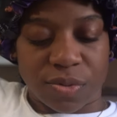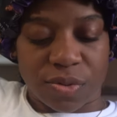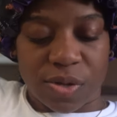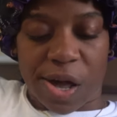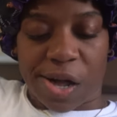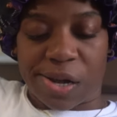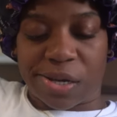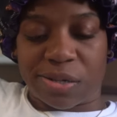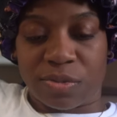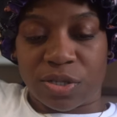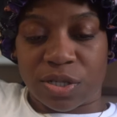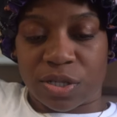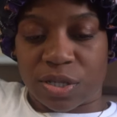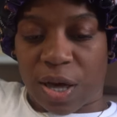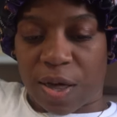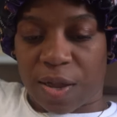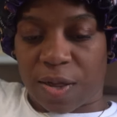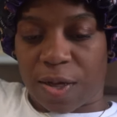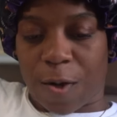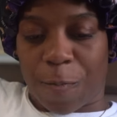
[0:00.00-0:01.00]
Yeah, I need to get
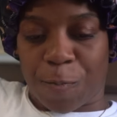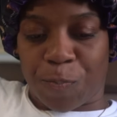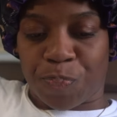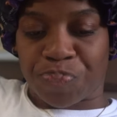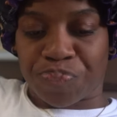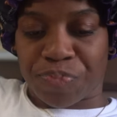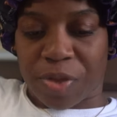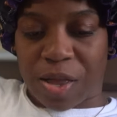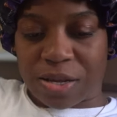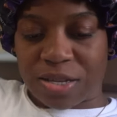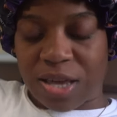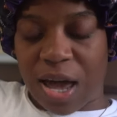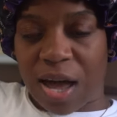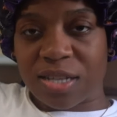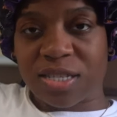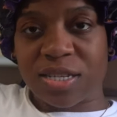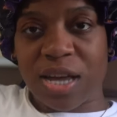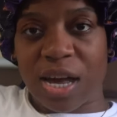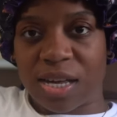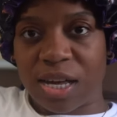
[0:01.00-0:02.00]
out of him.
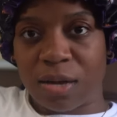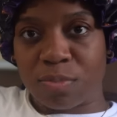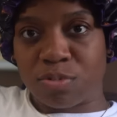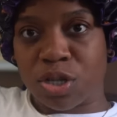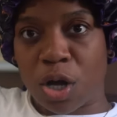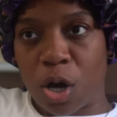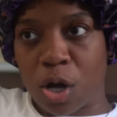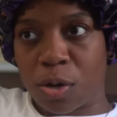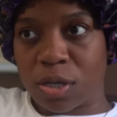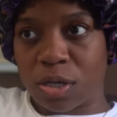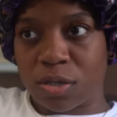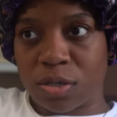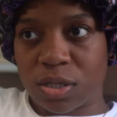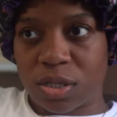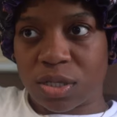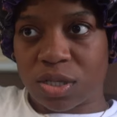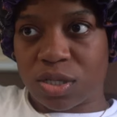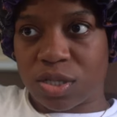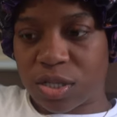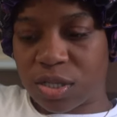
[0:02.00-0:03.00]
Y'all see I kept choking on
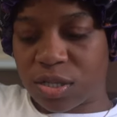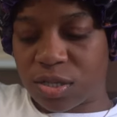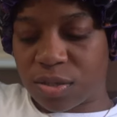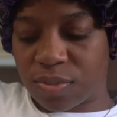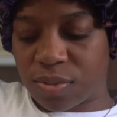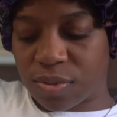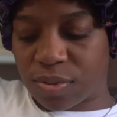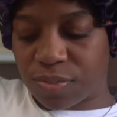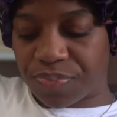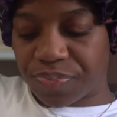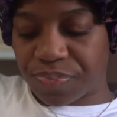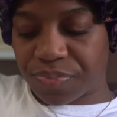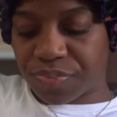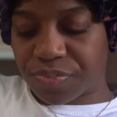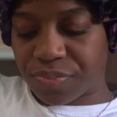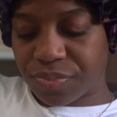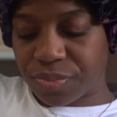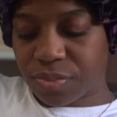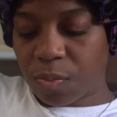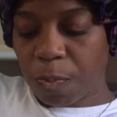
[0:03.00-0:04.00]
these shit?
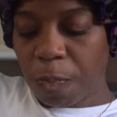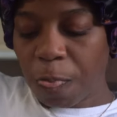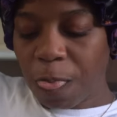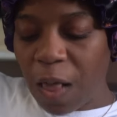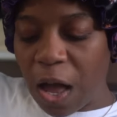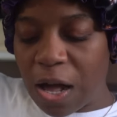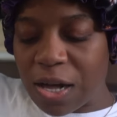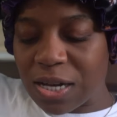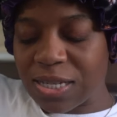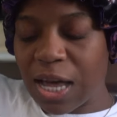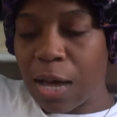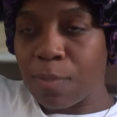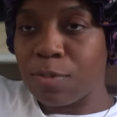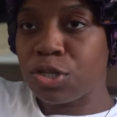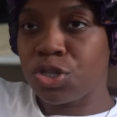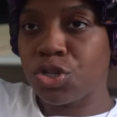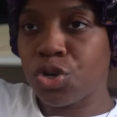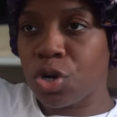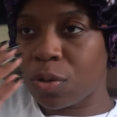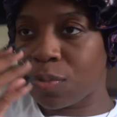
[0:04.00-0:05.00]
Cause I be
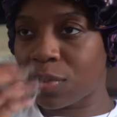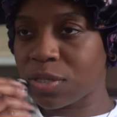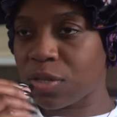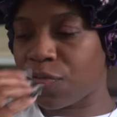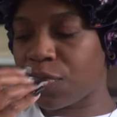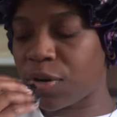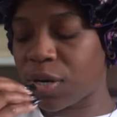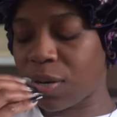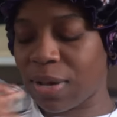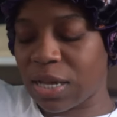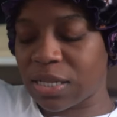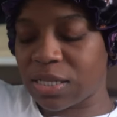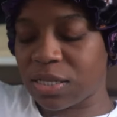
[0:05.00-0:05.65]
chewing with the front of my